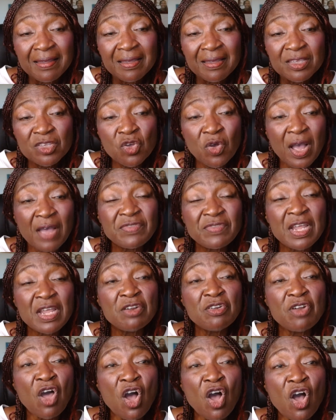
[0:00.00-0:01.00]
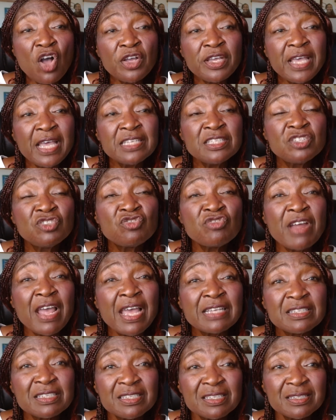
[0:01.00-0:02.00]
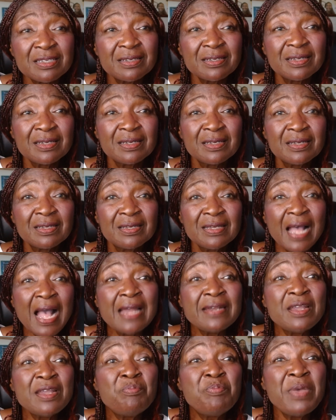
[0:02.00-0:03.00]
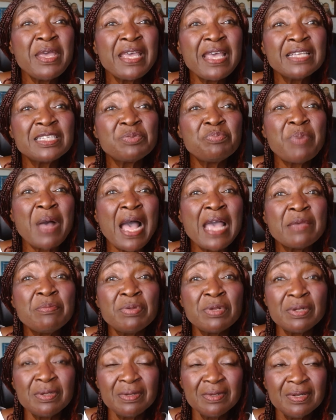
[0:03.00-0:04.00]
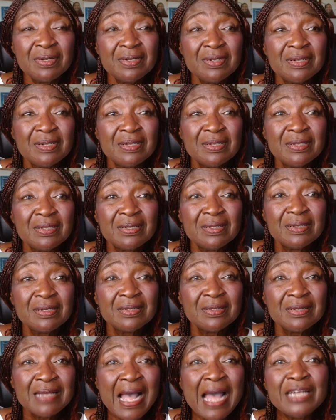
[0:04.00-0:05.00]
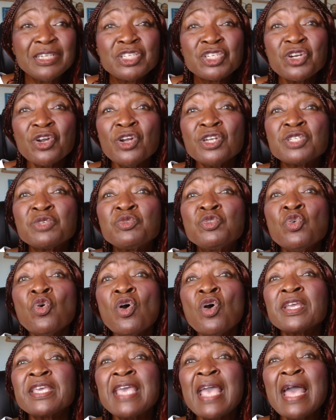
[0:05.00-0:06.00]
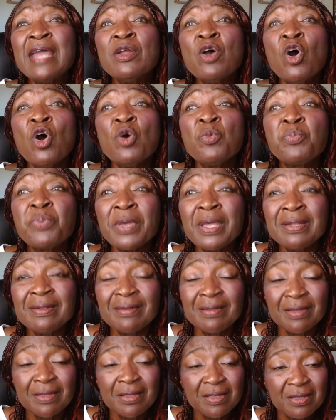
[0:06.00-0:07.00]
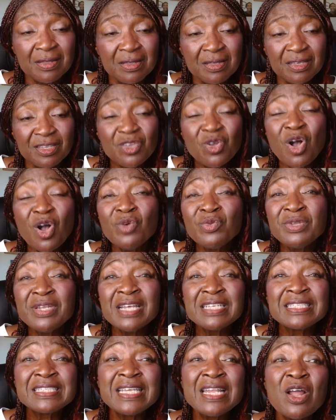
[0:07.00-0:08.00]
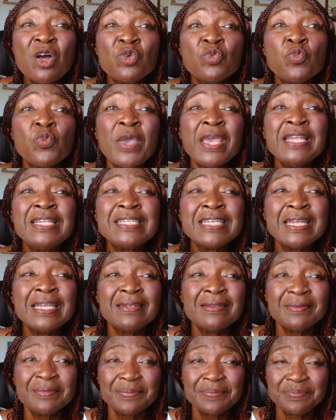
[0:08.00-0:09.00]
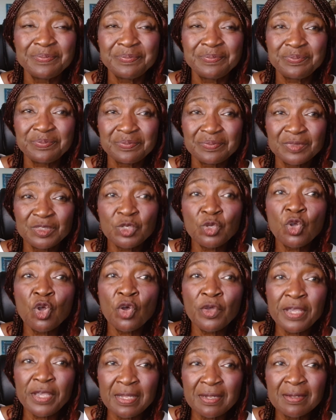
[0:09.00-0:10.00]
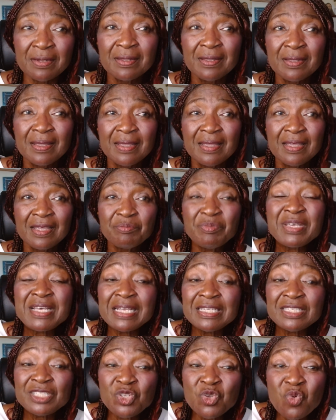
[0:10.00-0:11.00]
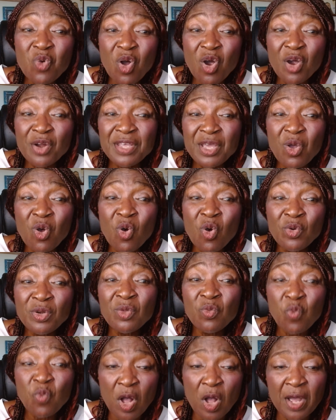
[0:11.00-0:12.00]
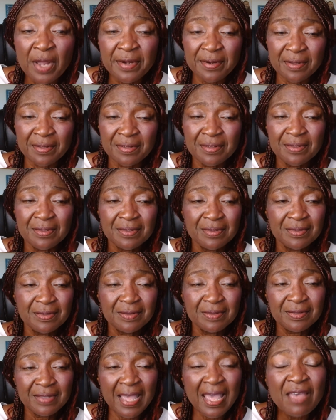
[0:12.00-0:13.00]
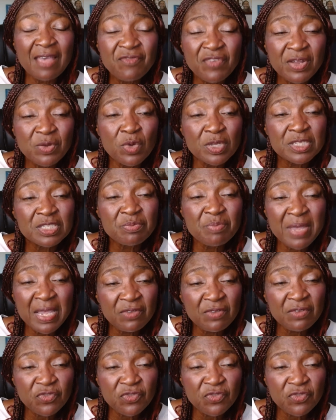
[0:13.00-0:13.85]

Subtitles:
You have the longest dress and the biggest Bible. And church door can't open. You out there sit down waiting to go in. because you are the only one heaven was made